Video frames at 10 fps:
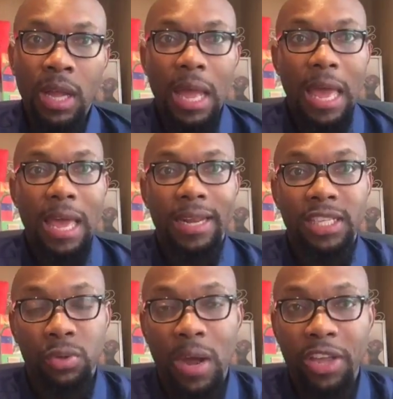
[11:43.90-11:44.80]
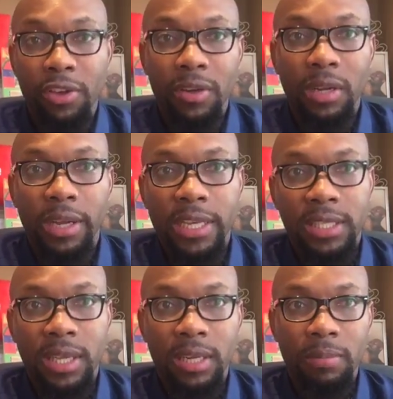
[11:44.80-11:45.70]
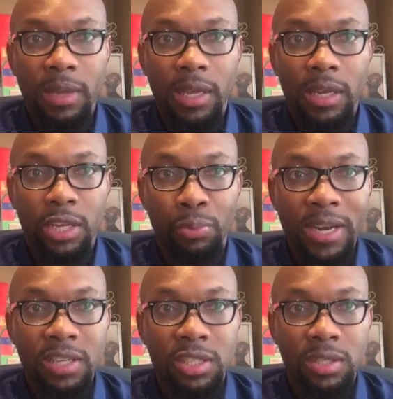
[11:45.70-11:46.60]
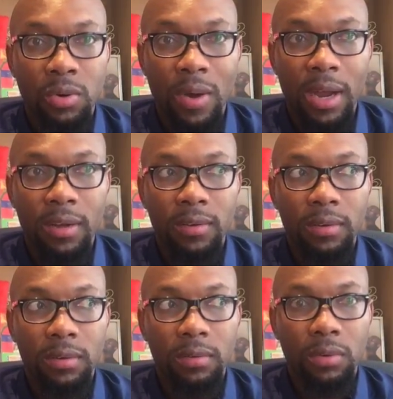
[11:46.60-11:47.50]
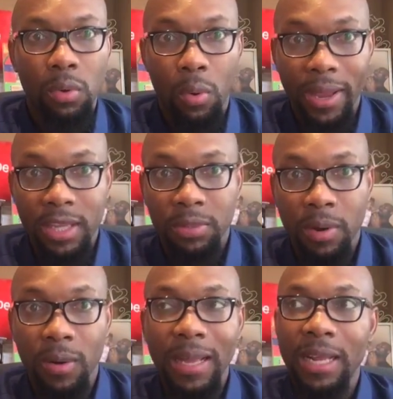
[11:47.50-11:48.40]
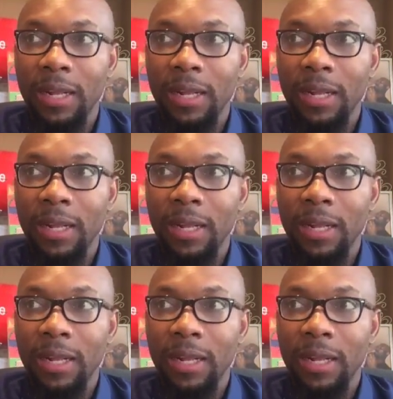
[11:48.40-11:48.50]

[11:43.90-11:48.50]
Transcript: And it's quite good. Like I said, I mean, it renders quite quick as well.